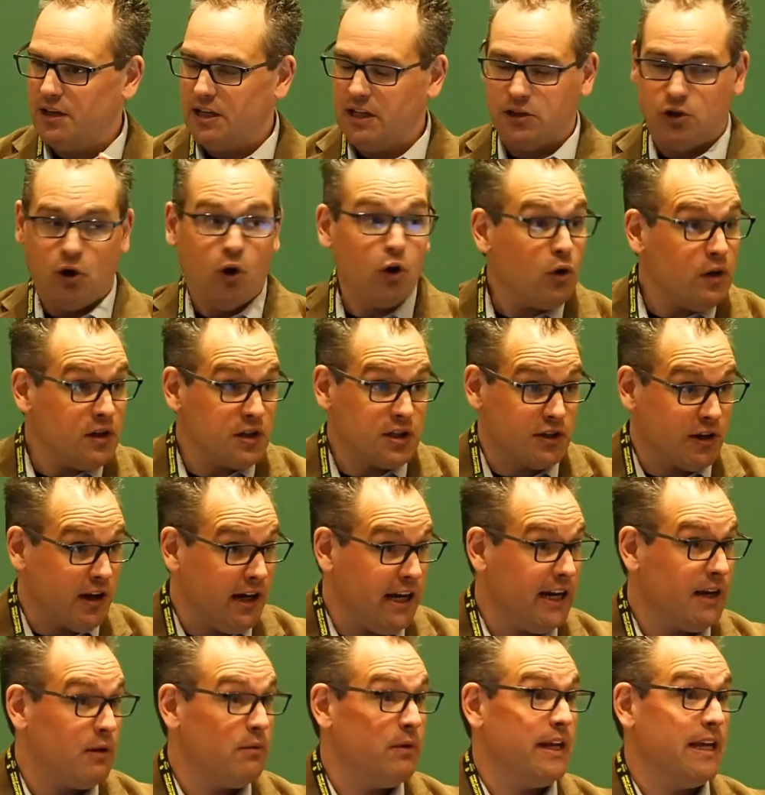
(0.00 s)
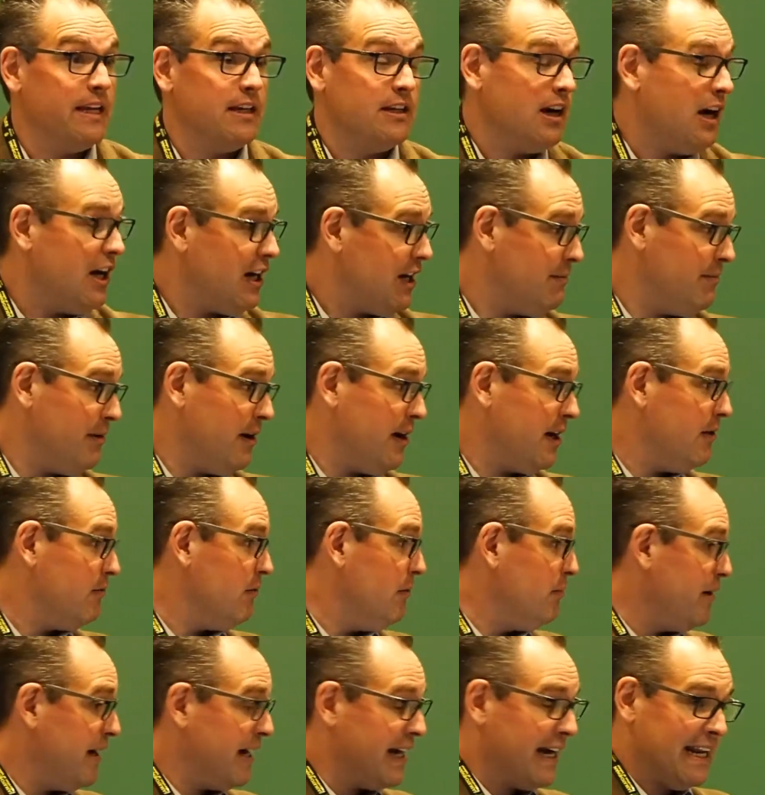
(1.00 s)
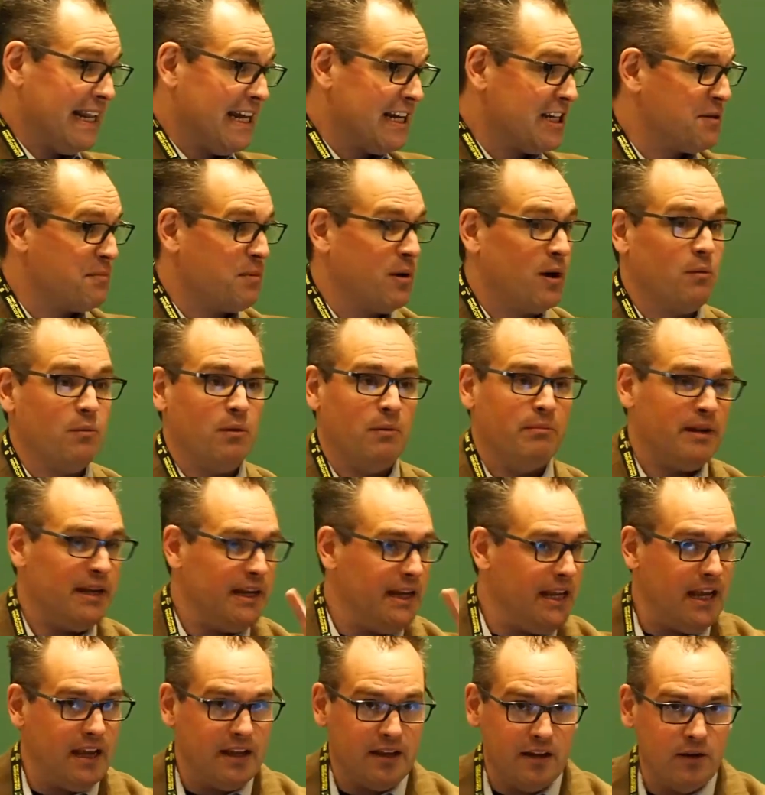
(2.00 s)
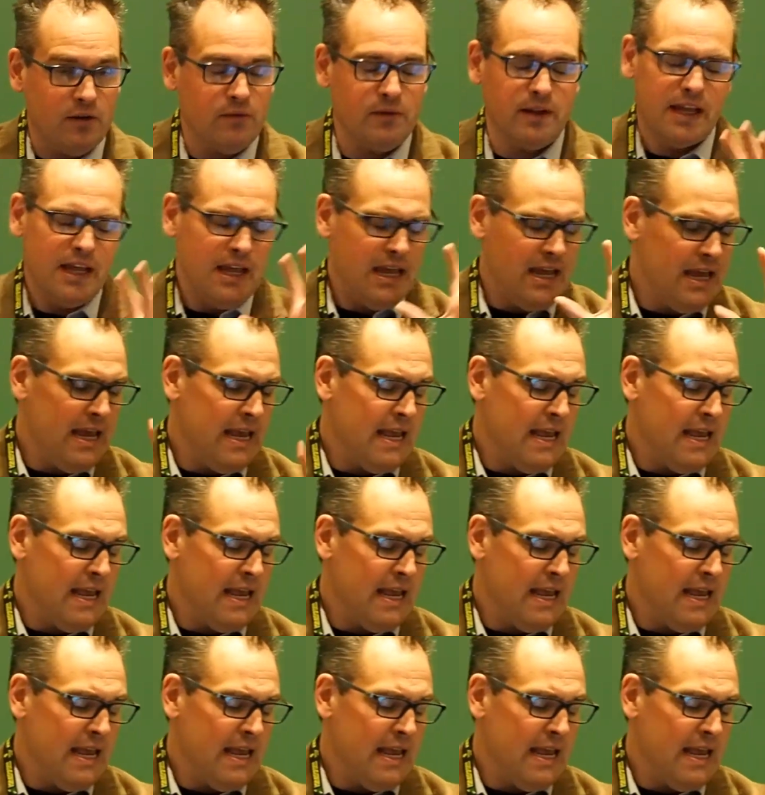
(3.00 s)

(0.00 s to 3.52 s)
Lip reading: Like, don't go strike, we can talk about it, we'll bring in an expert, we'll mediate you.